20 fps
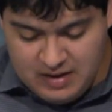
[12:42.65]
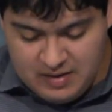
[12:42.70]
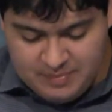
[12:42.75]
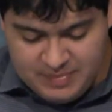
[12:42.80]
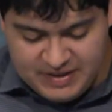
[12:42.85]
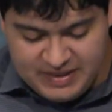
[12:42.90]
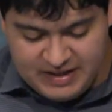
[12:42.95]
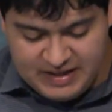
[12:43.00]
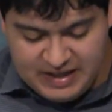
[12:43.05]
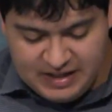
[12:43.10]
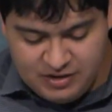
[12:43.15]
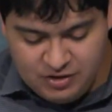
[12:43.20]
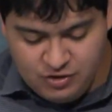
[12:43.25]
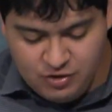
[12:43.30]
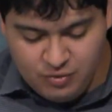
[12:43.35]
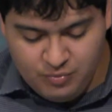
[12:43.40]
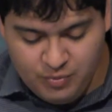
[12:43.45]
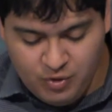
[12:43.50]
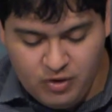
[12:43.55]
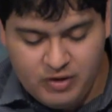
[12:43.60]
But they need to
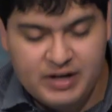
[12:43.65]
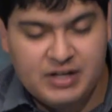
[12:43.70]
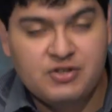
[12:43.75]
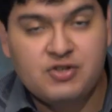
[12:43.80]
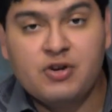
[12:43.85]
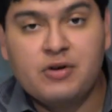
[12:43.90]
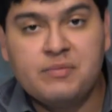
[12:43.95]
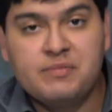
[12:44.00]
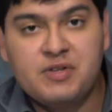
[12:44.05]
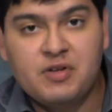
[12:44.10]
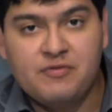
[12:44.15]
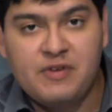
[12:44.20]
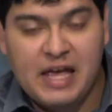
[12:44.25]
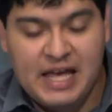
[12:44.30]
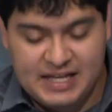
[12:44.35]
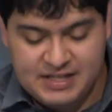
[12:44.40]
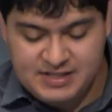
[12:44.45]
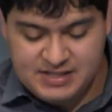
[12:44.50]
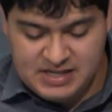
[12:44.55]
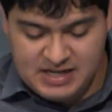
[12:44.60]
do more in terms of
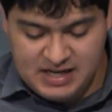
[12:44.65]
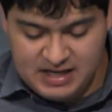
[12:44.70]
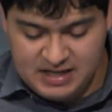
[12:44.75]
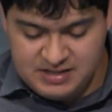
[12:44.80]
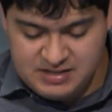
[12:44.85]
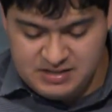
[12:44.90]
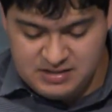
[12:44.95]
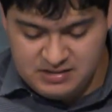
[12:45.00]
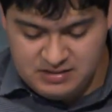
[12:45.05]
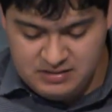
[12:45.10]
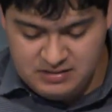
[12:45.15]
education.